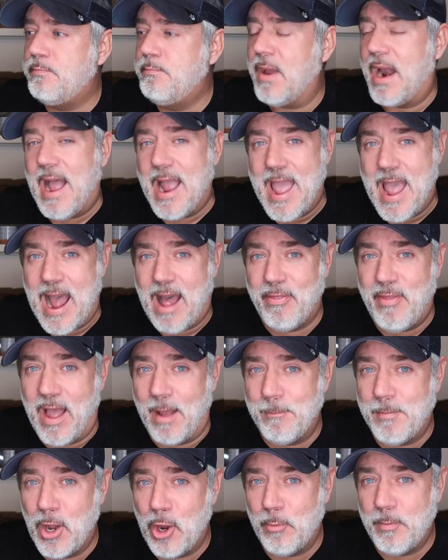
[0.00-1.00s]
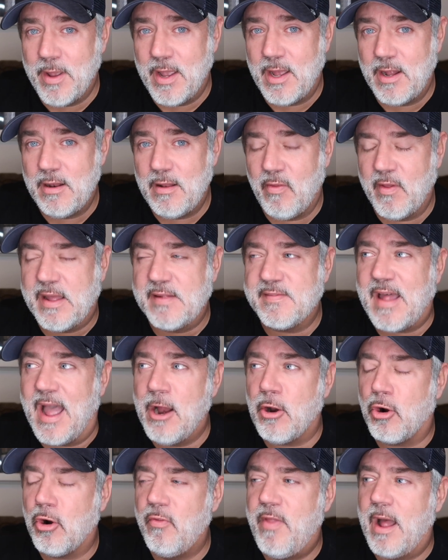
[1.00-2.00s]
But I had that moment because
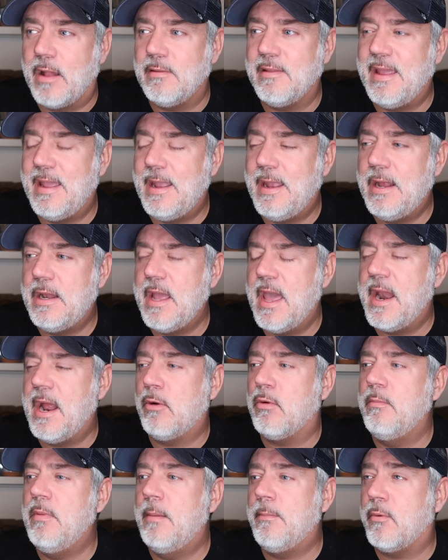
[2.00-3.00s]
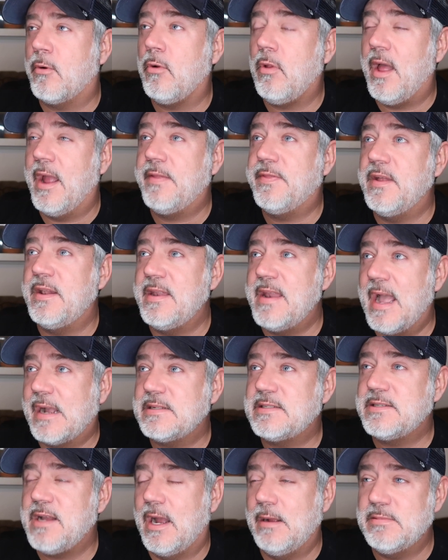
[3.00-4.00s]
I heard that lead and I remember like the
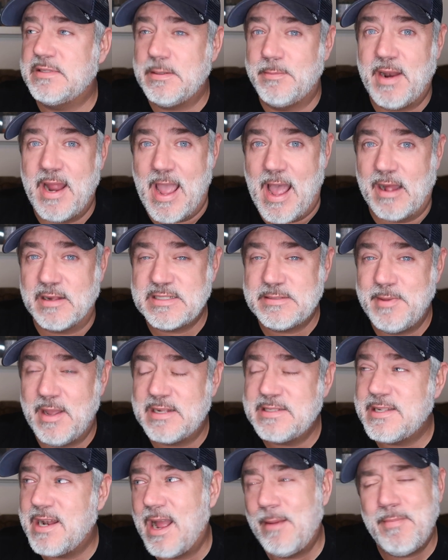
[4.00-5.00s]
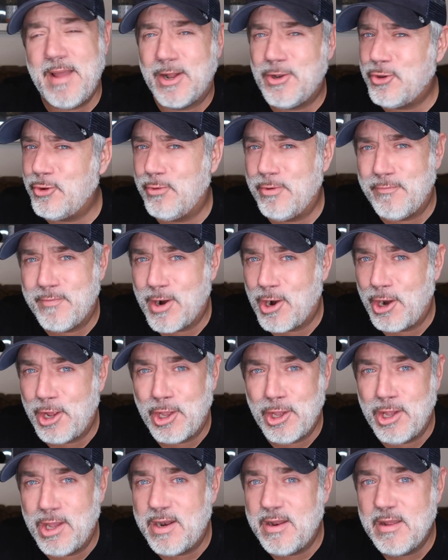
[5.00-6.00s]
next time somebody asked me, I said, I'm not doing
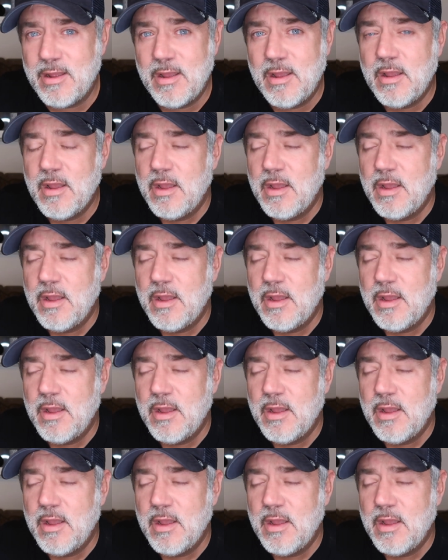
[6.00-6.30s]
very good.